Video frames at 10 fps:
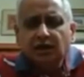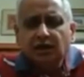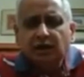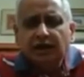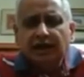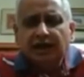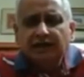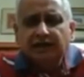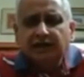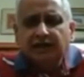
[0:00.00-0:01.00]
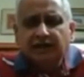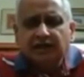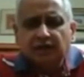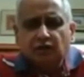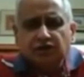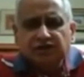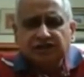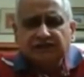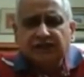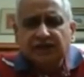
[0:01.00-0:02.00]
and it can cause
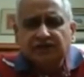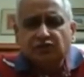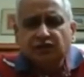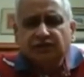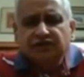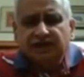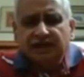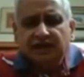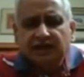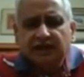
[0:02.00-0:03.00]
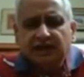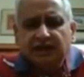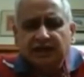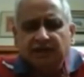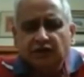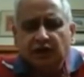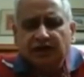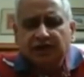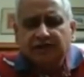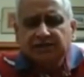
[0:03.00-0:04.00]
severe gastrointestinal
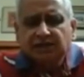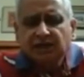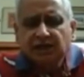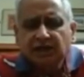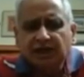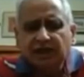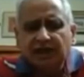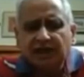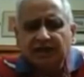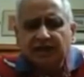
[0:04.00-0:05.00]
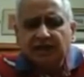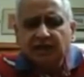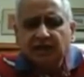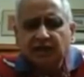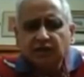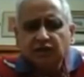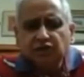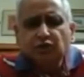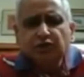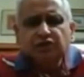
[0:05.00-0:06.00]
intolerance, and
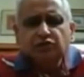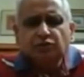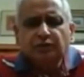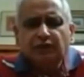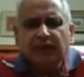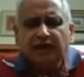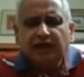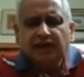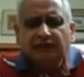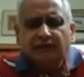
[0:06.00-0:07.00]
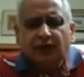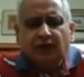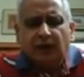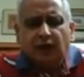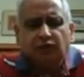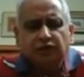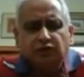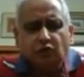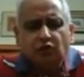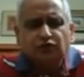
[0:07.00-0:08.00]
you need to be very careful about the
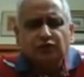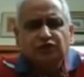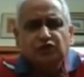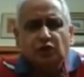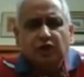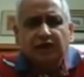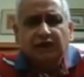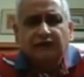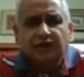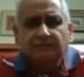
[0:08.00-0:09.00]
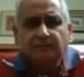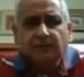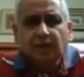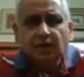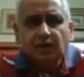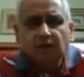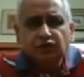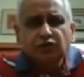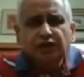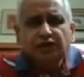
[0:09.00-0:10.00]
dose which you are giving.
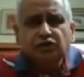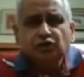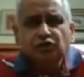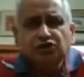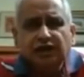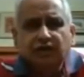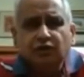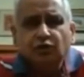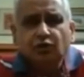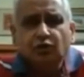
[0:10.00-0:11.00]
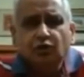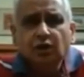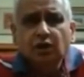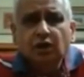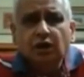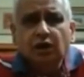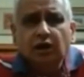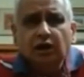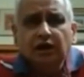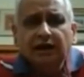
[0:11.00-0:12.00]
You need to stick to
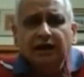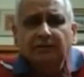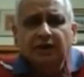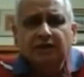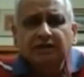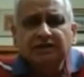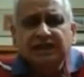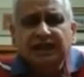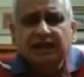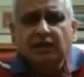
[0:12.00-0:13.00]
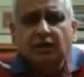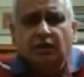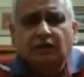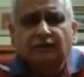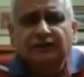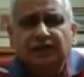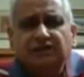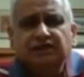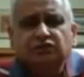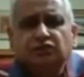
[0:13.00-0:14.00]
elemental zinc of 30